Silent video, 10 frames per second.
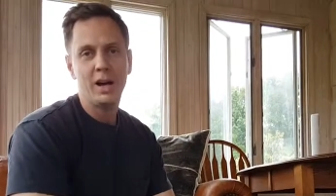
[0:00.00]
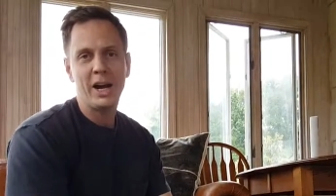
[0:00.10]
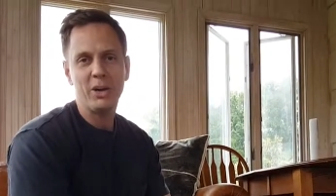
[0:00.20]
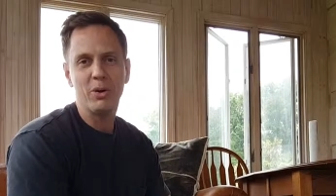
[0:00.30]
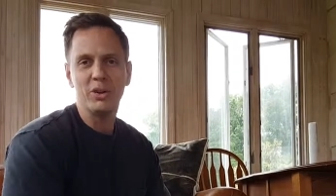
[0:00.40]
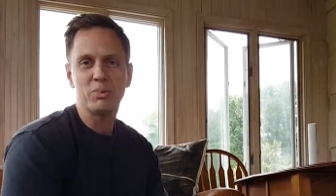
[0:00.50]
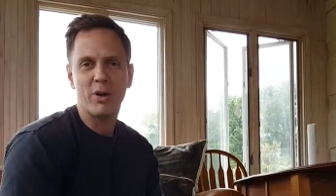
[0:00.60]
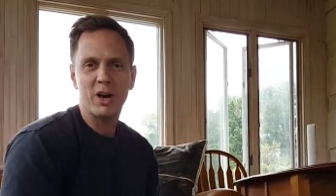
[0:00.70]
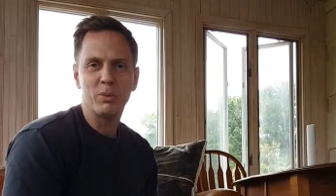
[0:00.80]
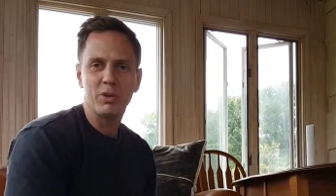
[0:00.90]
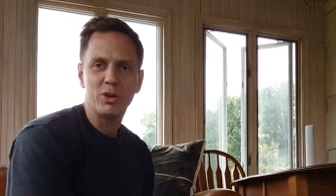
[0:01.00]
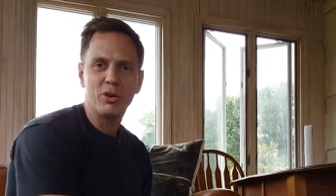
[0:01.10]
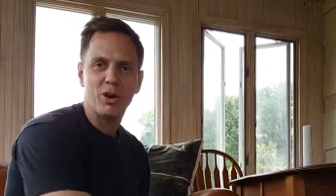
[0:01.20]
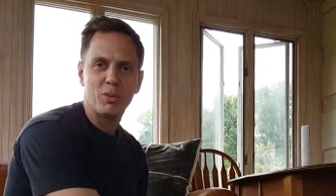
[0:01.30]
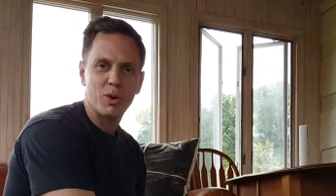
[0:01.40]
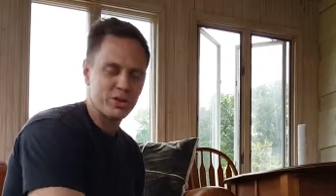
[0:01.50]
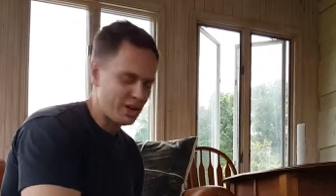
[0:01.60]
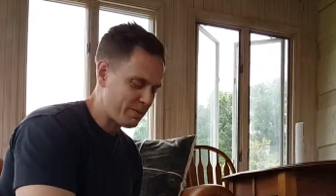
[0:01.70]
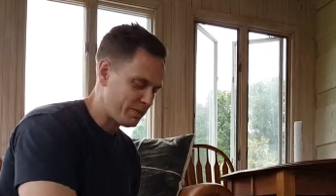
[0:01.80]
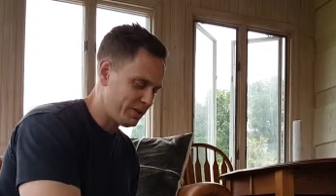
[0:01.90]
How you doing? It's Brian with Good Dog
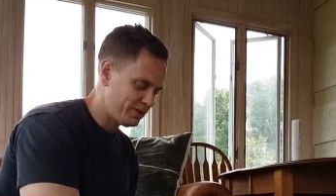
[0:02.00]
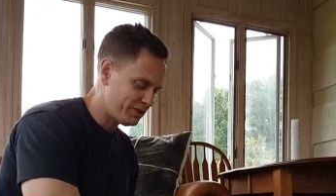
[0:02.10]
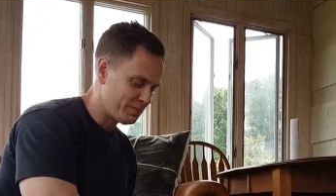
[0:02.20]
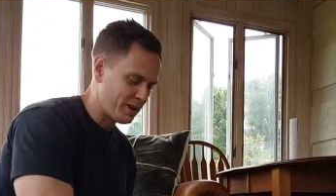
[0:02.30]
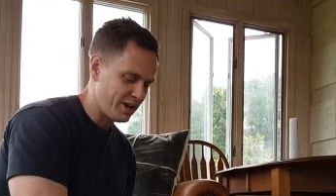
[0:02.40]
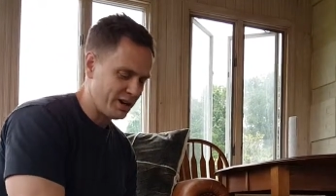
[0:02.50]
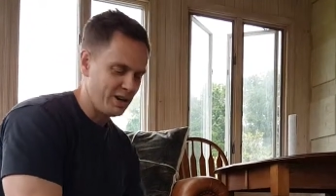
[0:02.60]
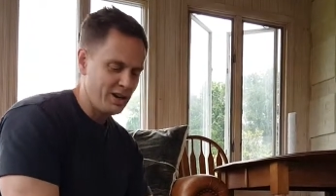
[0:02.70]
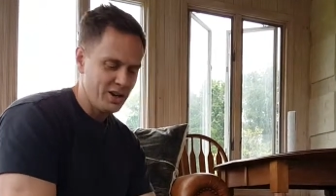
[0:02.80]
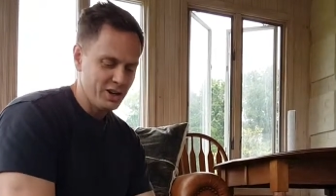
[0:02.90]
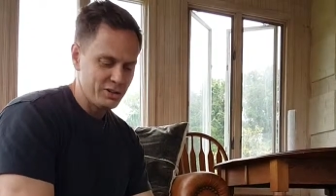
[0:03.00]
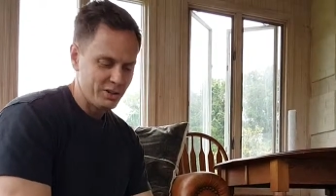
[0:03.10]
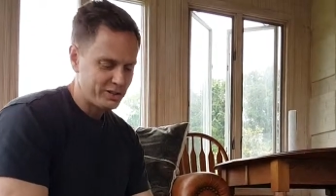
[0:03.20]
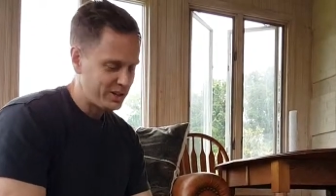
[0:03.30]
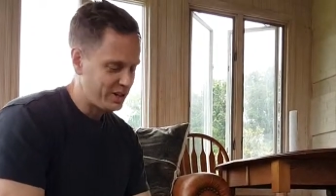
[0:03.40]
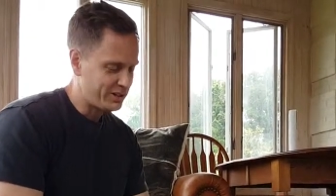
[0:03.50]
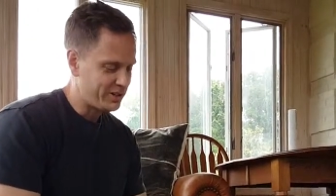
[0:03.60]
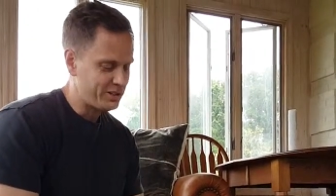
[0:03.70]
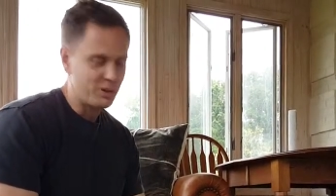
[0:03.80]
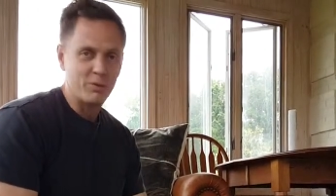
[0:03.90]
Workshop, and this is my trusty
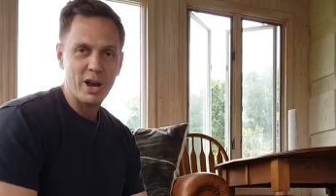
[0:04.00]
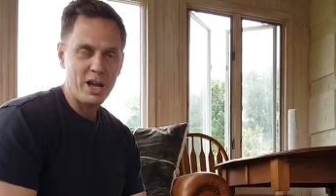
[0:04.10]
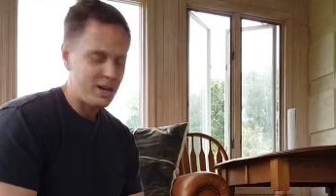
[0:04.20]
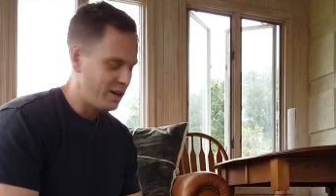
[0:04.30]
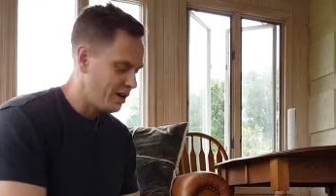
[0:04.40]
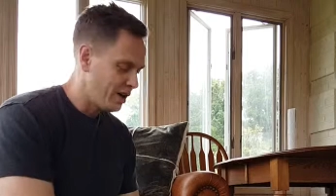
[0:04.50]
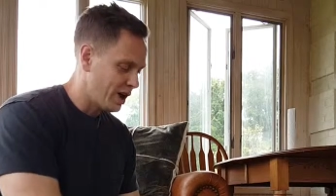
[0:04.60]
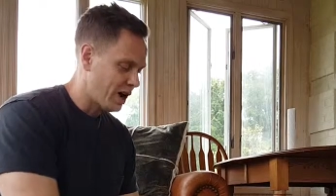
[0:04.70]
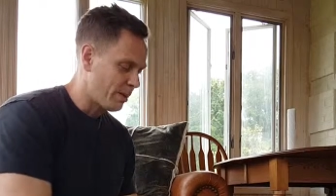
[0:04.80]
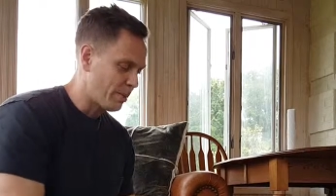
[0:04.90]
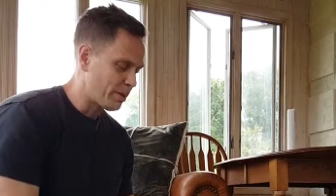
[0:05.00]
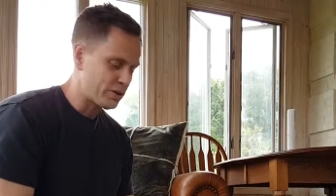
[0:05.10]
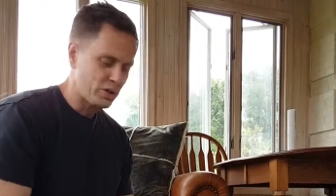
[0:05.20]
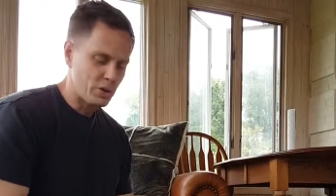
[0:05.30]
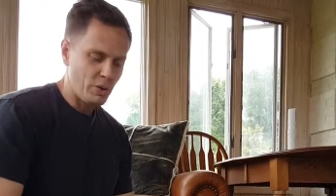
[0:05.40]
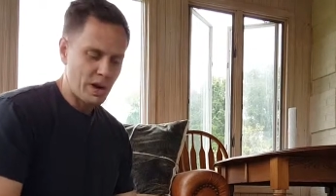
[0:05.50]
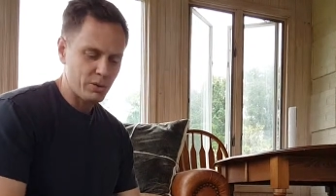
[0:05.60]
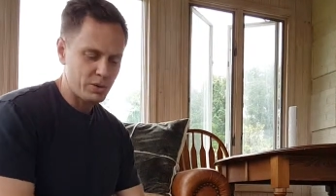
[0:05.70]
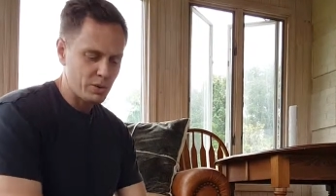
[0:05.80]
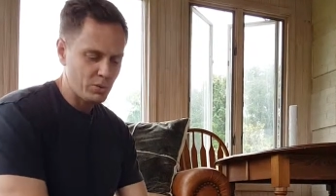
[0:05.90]
assistant, Red. Um, I'm going to show you
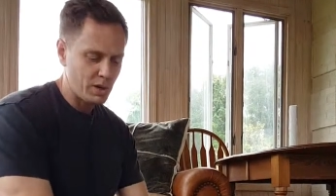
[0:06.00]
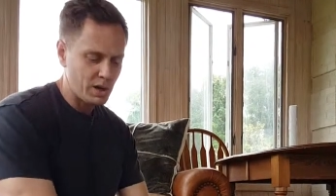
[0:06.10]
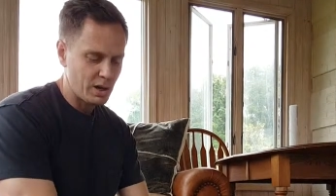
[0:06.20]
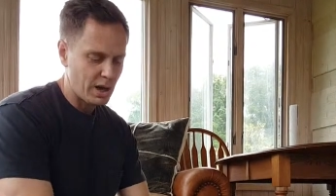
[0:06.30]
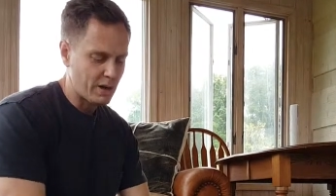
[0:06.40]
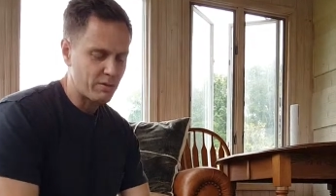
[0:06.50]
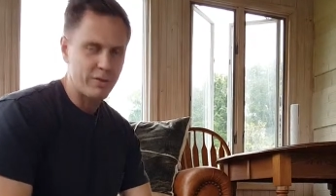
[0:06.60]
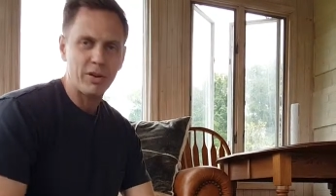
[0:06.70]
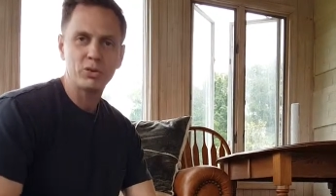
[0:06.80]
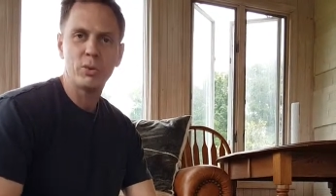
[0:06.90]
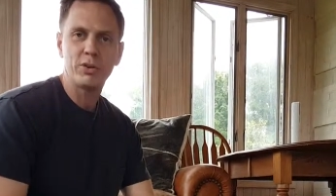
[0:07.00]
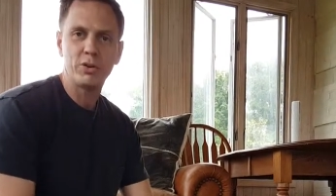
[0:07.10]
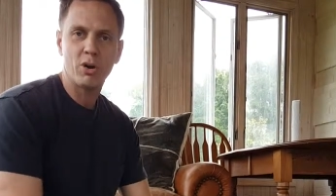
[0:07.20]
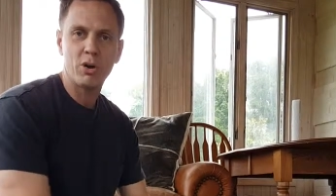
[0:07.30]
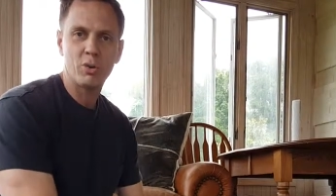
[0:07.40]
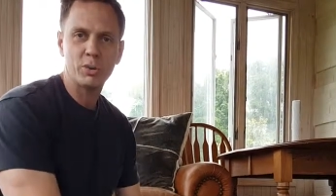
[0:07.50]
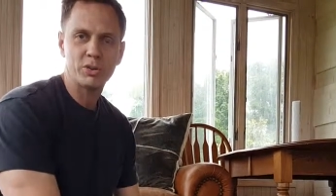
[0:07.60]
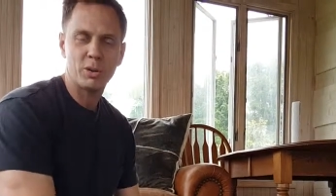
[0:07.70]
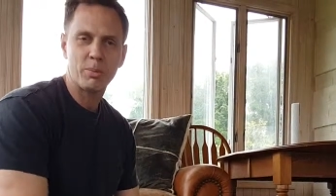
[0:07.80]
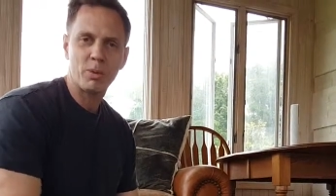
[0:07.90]
how to uh, how to roughhouse with your dog,
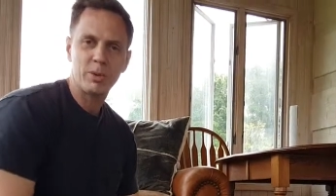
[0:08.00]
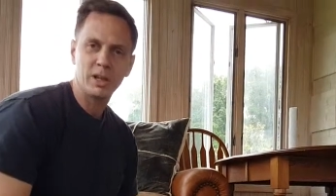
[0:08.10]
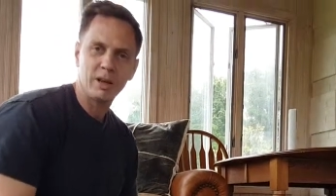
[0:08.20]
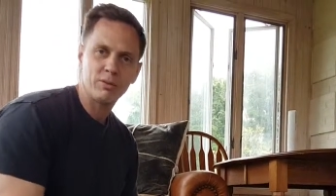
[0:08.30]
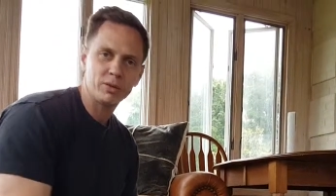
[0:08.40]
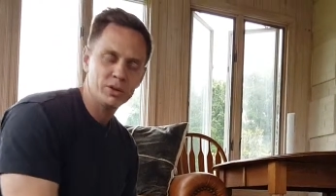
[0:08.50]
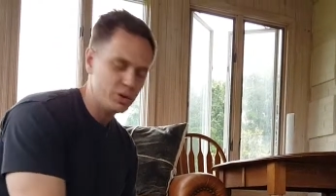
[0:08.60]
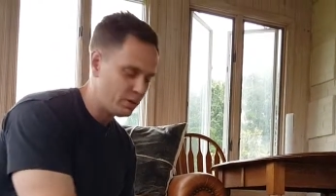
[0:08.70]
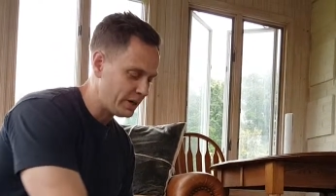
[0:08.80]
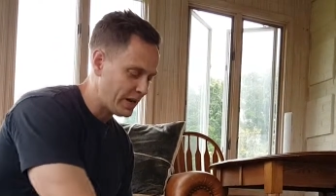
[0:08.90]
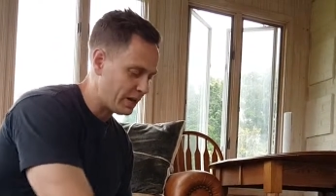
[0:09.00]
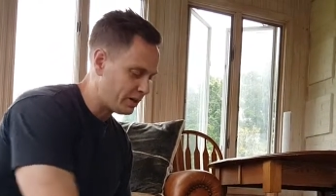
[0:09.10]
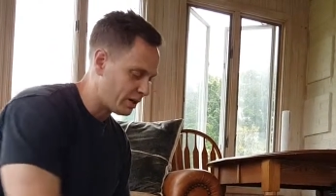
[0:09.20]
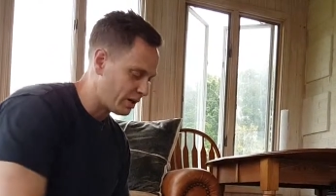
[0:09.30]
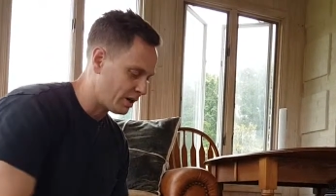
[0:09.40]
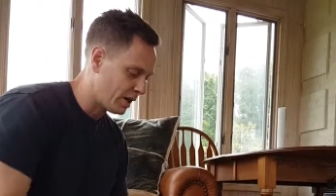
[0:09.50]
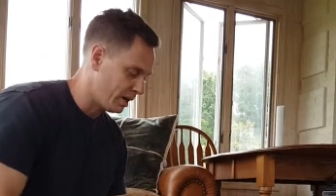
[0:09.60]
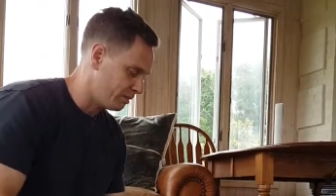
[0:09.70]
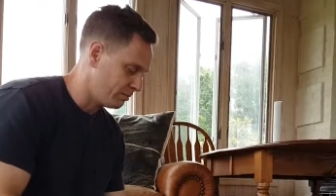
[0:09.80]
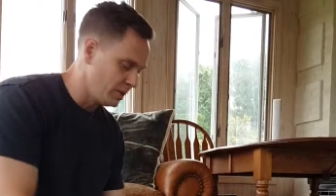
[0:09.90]
what's an appropriate level to do it, and uh,
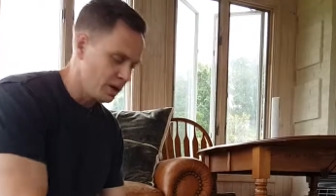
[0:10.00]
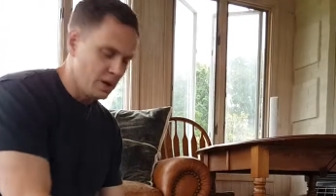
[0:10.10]
and